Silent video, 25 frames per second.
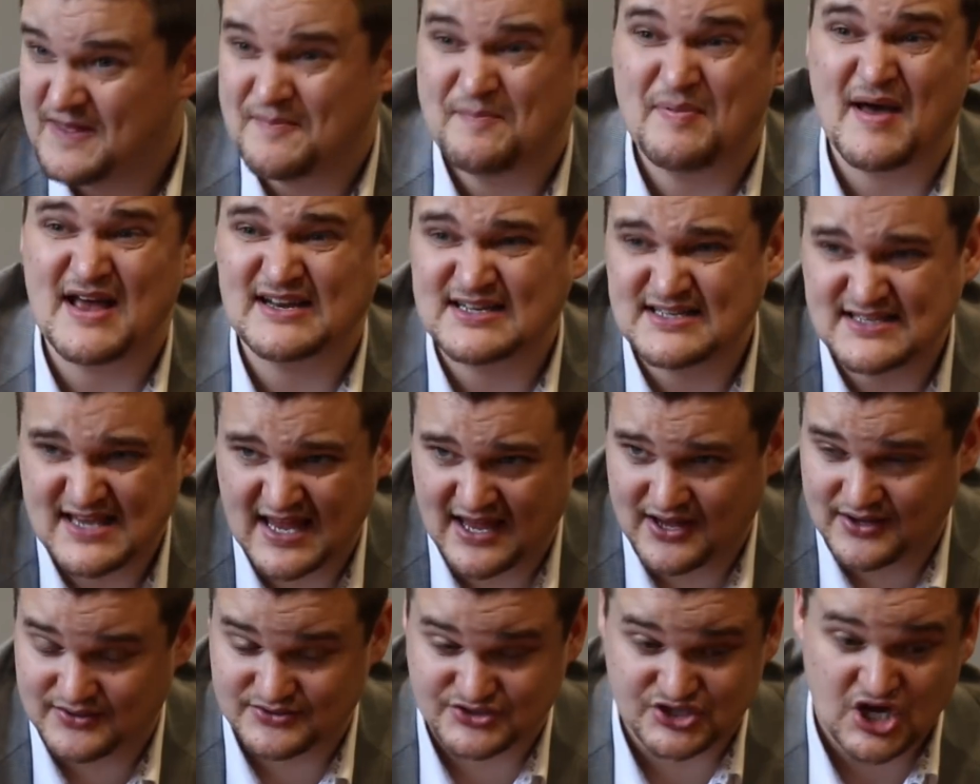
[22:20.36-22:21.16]
The best
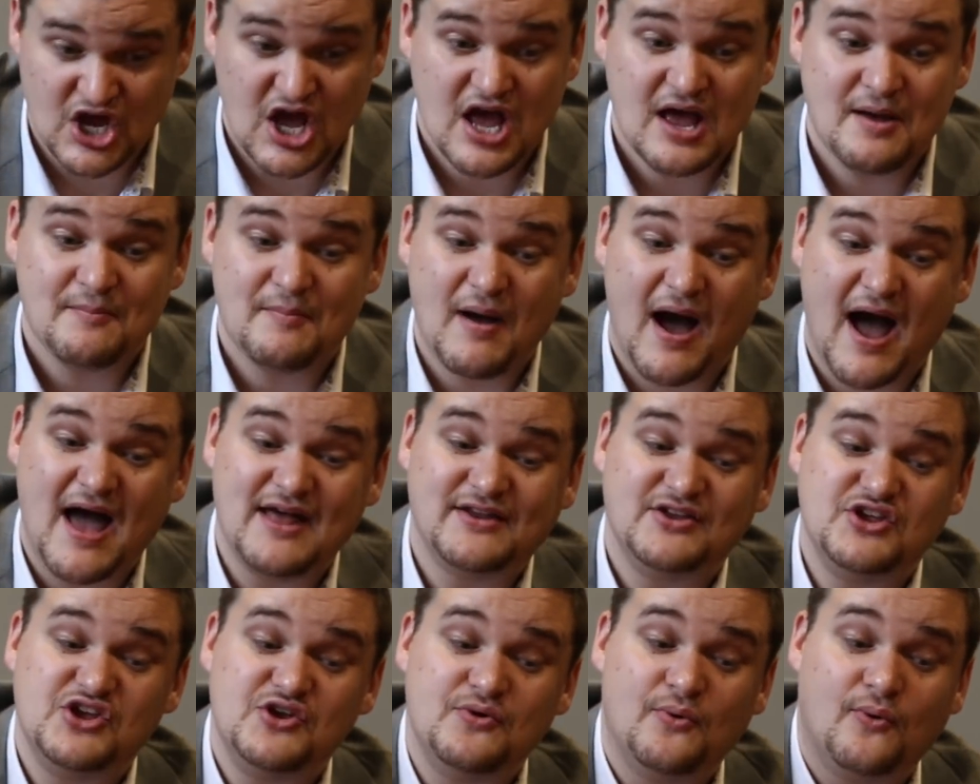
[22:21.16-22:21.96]
deals.
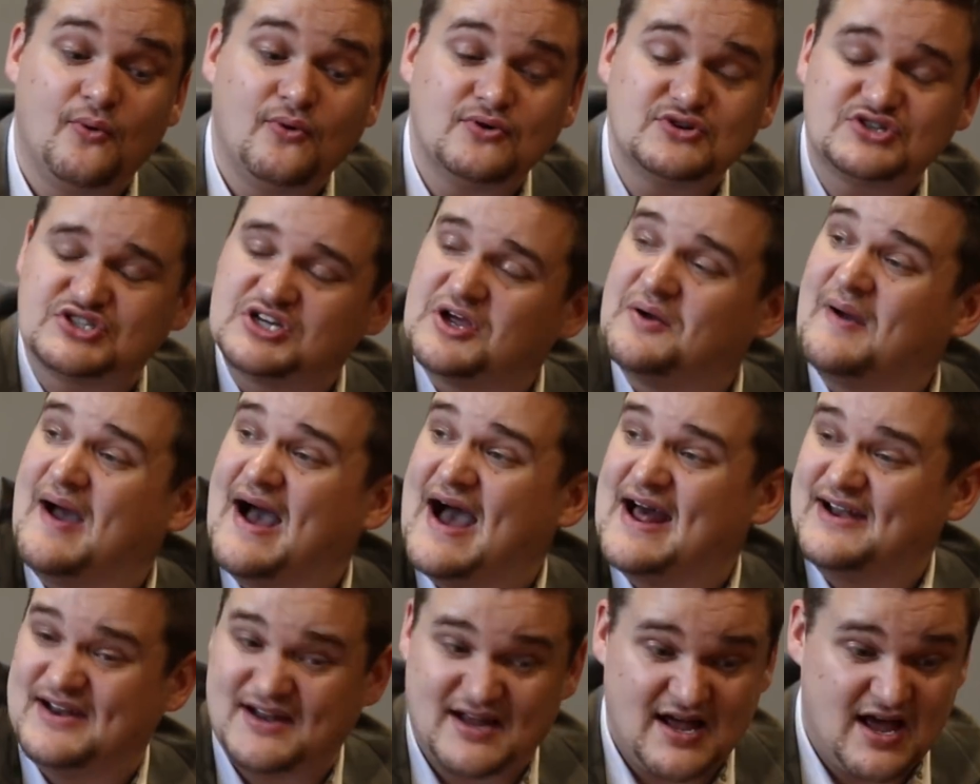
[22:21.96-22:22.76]
And you also
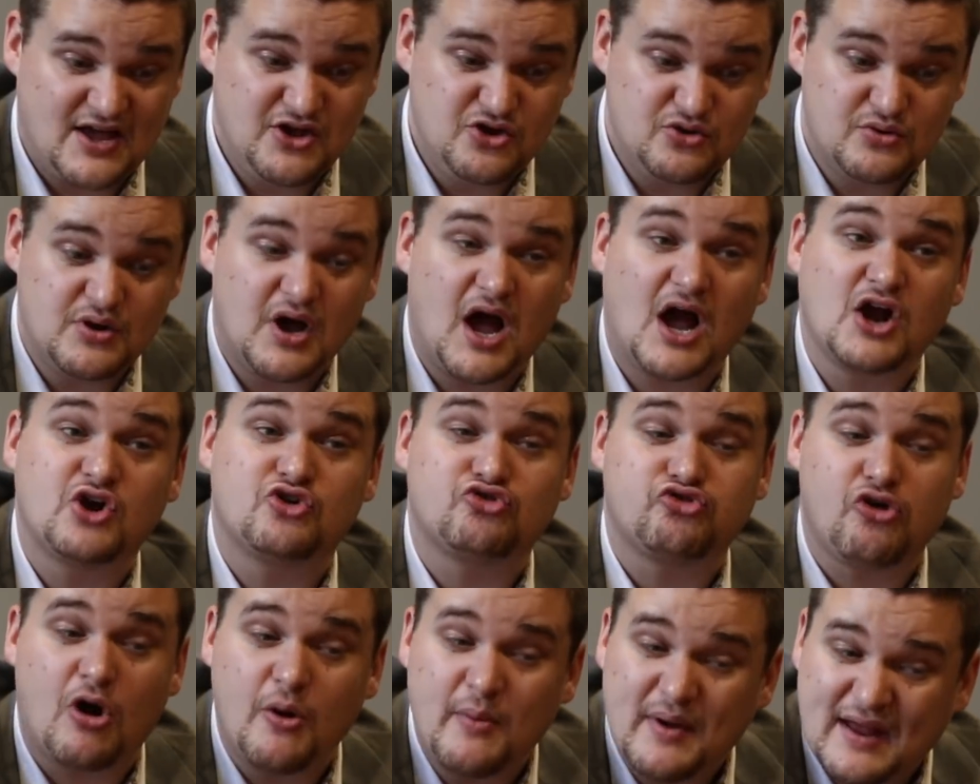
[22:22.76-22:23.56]
had a
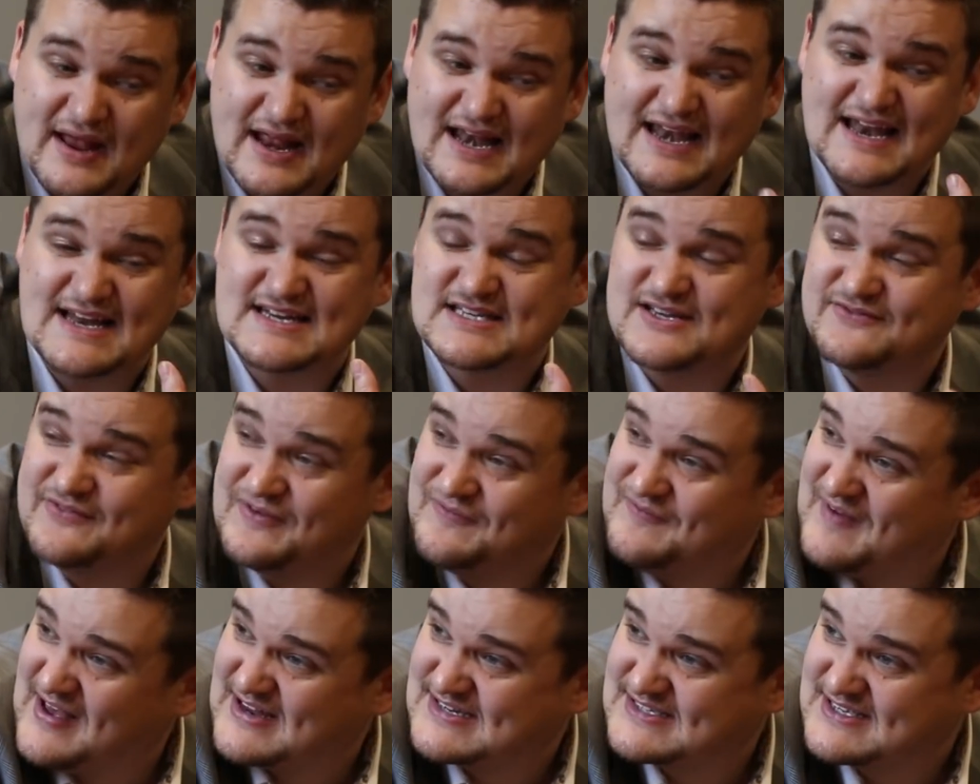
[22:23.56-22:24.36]
growing list of
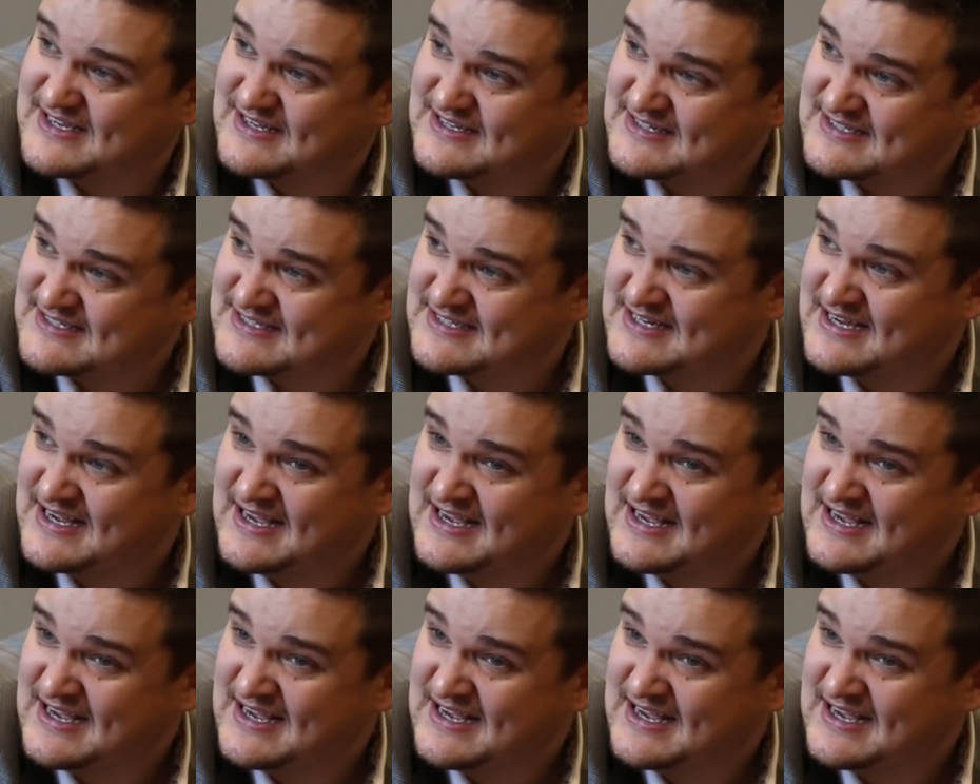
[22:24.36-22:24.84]
investors.